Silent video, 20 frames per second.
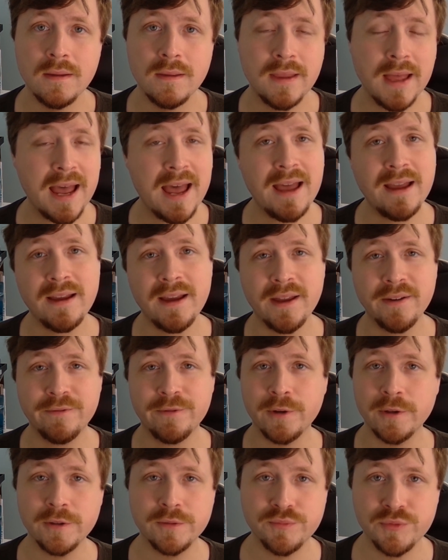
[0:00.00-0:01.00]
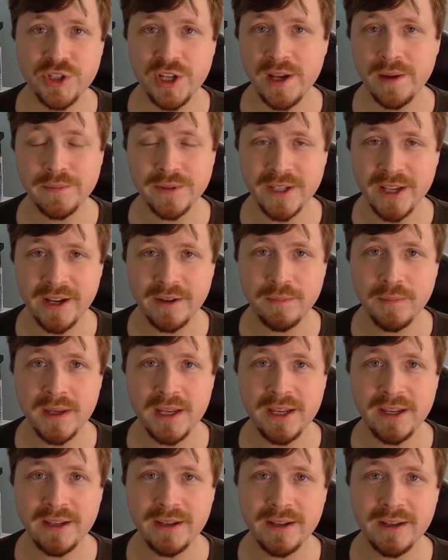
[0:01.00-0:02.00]
That, and for GMs like
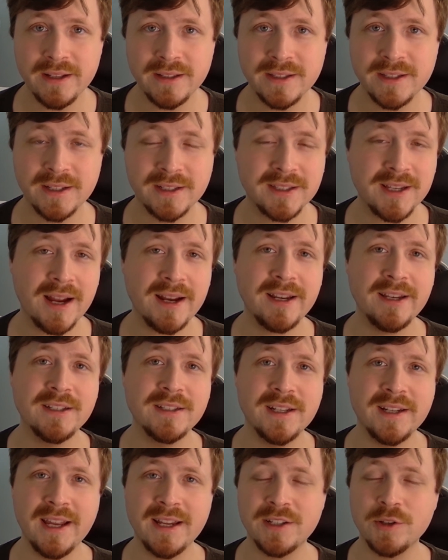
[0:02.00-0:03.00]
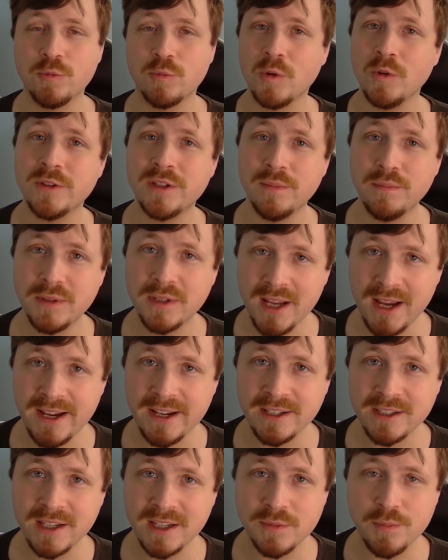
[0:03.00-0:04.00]
me, it's exciting to get to roll some
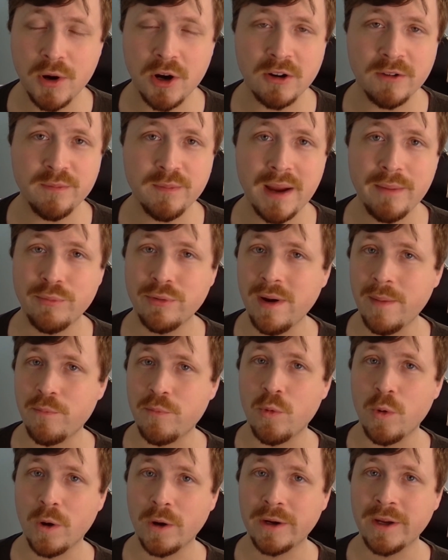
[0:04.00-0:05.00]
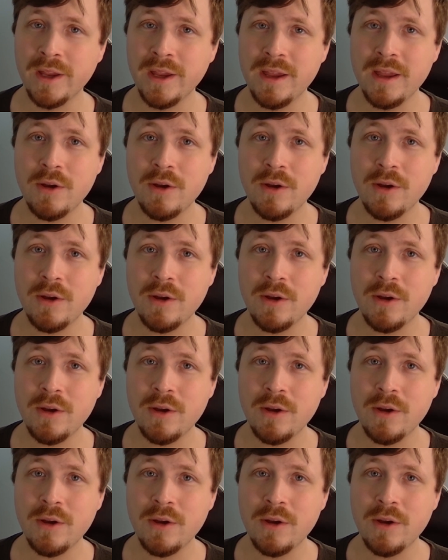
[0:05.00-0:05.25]
dice as part of my prep work,